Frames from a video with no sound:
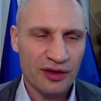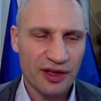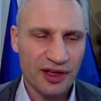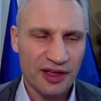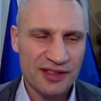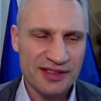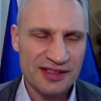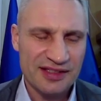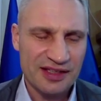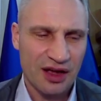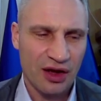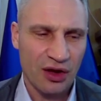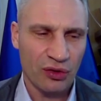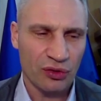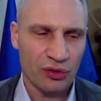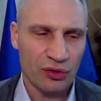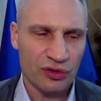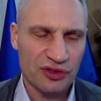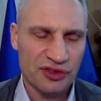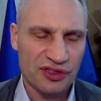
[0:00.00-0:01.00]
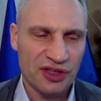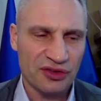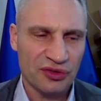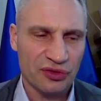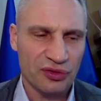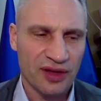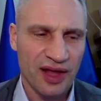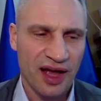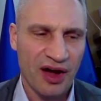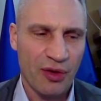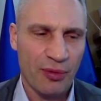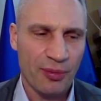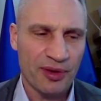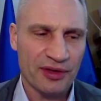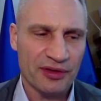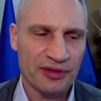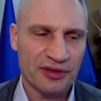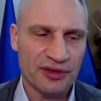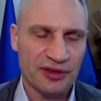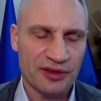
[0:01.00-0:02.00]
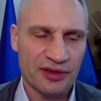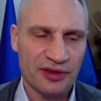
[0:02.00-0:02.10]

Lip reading: it's all central government.